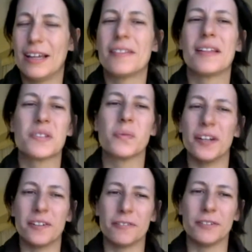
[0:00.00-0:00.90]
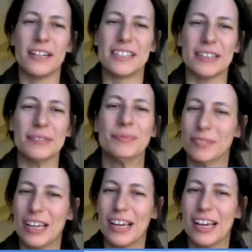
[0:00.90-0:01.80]
That's a wonderful idea.
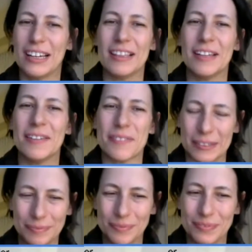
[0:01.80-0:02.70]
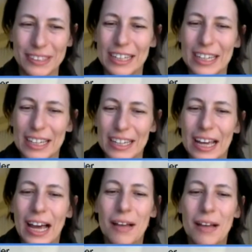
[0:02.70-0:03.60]
Yeah, I love that.
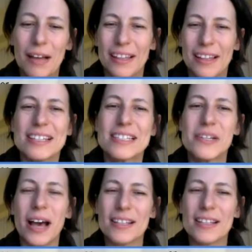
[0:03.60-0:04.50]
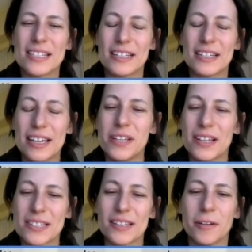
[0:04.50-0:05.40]
So, Allison, can
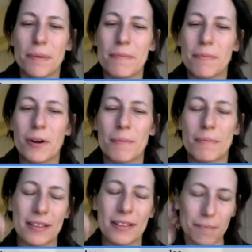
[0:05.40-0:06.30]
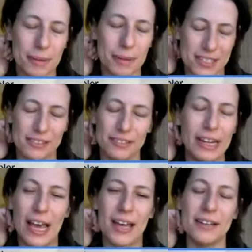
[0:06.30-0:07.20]
you tell us a little bit more about littleBits
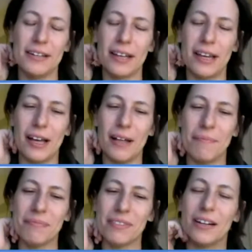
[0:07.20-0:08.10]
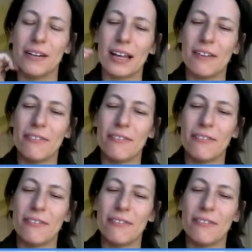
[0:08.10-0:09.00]
and kind of
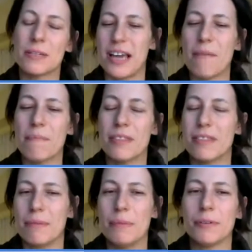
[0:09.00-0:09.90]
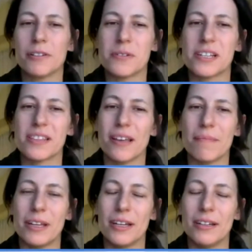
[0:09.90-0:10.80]
especially how people are
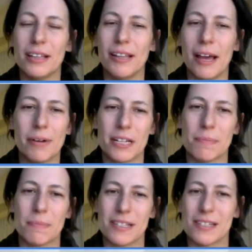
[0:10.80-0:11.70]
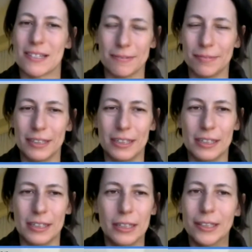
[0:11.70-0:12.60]
using them in library spaces?